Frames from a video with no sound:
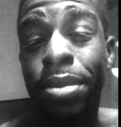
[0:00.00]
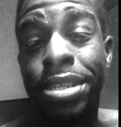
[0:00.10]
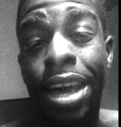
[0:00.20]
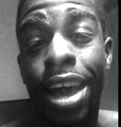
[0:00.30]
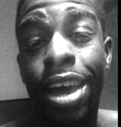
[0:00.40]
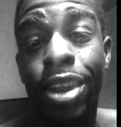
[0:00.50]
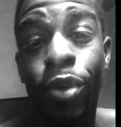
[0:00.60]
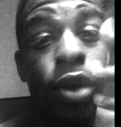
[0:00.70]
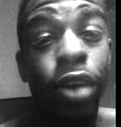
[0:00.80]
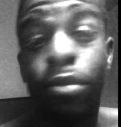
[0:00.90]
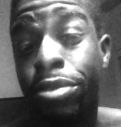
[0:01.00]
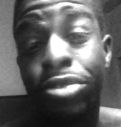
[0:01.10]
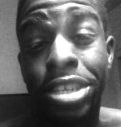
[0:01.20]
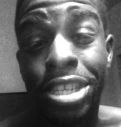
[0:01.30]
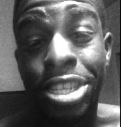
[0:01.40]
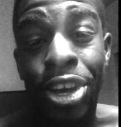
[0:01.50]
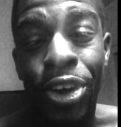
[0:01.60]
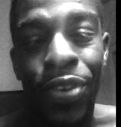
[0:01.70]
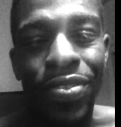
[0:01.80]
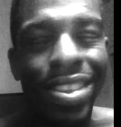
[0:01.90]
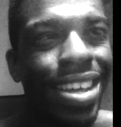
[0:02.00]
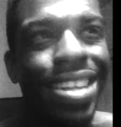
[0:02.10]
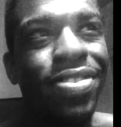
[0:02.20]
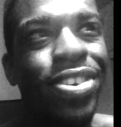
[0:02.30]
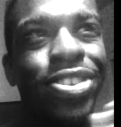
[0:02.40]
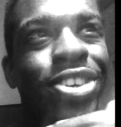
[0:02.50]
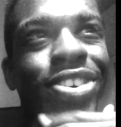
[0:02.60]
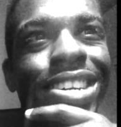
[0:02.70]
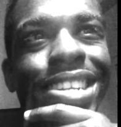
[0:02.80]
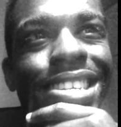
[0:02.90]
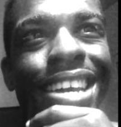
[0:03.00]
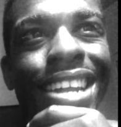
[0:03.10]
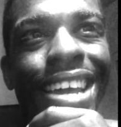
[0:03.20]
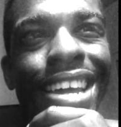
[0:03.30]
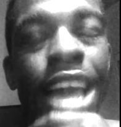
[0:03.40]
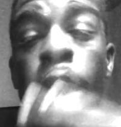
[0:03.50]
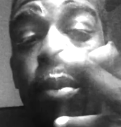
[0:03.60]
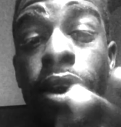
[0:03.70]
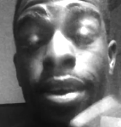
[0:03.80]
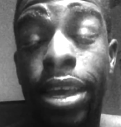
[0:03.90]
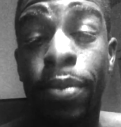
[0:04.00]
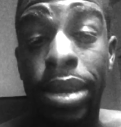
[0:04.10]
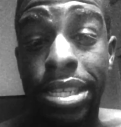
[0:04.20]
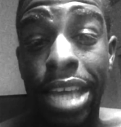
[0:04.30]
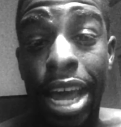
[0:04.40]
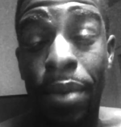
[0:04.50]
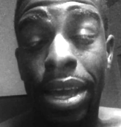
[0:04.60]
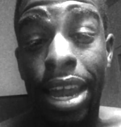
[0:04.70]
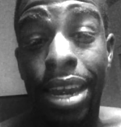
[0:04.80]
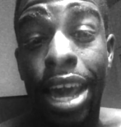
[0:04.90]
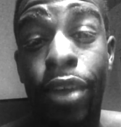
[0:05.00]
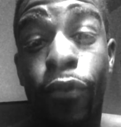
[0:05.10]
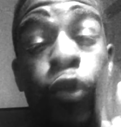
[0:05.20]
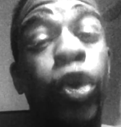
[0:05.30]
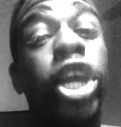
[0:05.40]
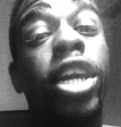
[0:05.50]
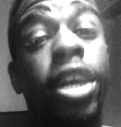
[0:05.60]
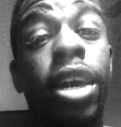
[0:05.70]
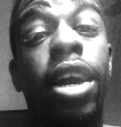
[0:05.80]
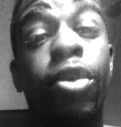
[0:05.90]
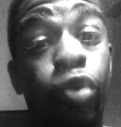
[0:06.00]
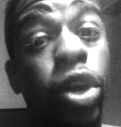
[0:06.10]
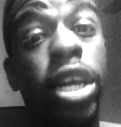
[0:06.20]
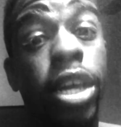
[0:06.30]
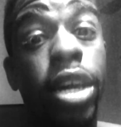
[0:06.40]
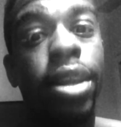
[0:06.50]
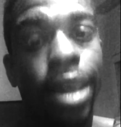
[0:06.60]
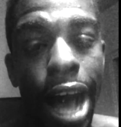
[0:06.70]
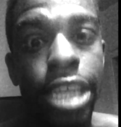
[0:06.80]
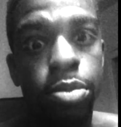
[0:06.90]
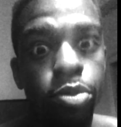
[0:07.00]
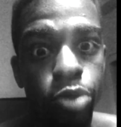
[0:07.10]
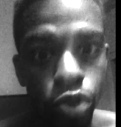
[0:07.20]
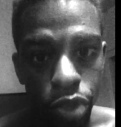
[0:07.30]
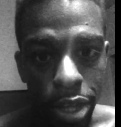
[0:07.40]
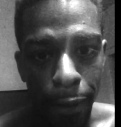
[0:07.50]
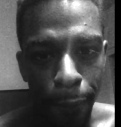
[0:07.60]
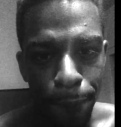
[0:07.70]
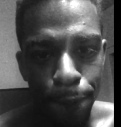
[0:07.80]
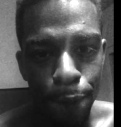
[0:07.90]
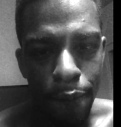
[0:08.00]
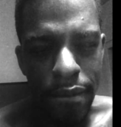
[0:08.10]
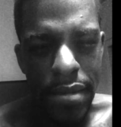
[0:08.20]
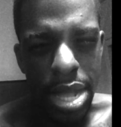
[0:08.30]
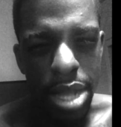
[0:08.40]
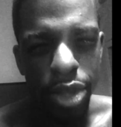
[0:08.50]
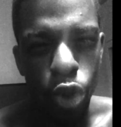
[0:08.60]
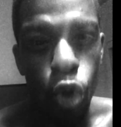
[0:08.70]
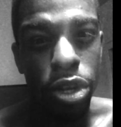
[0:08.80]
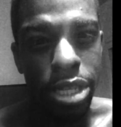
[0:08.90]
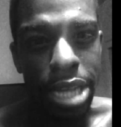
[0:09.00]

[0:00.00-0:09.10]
Amazon, and wherever music is sold. It feels so good to say that. But in the meantime, I got a lot of free, good, really good gospel music on